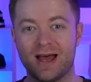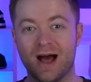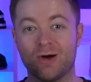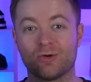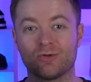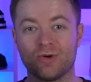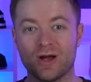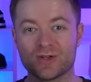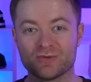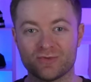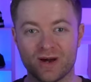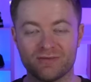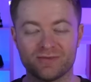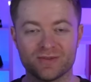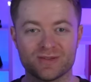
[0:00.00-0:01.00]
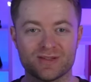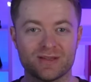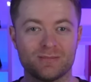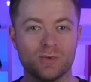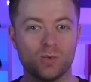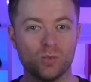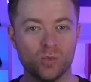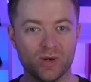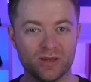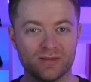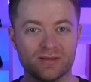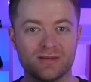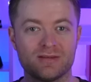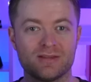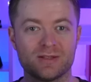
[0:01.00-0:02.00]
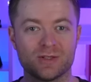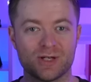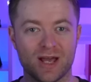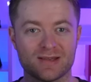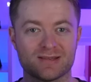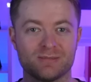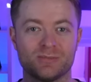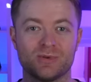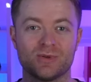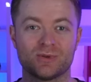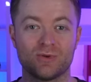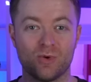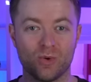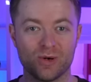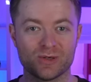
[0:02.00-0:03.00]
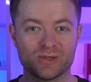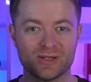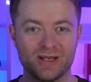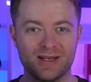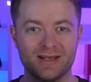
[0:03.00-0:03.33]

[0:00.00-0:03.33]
I'll cross reference them with the Chessable course